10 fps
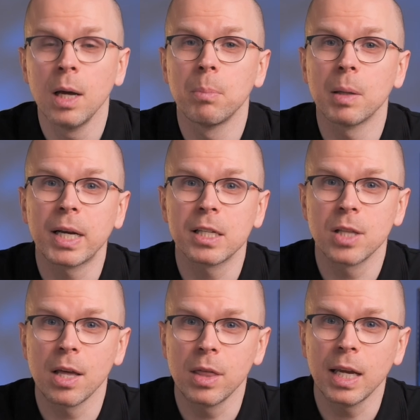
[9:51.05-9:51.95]
but because
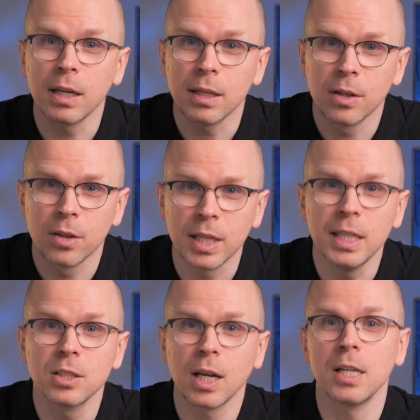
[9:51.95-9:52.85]
they think
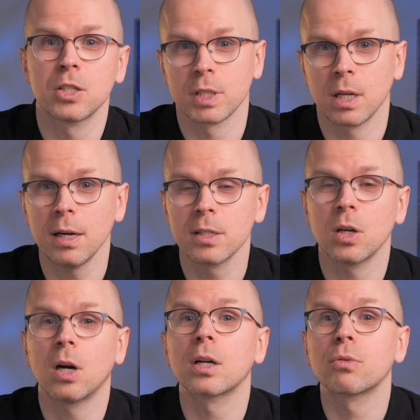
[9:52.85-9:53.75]
these kinds of stocks
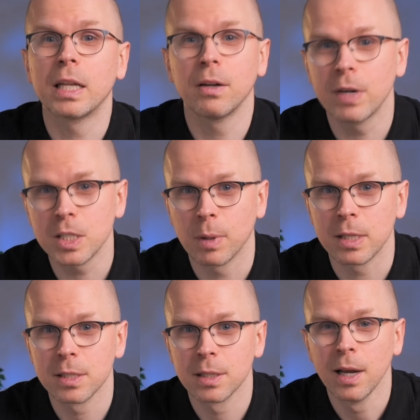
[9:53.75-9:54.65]
are great investments.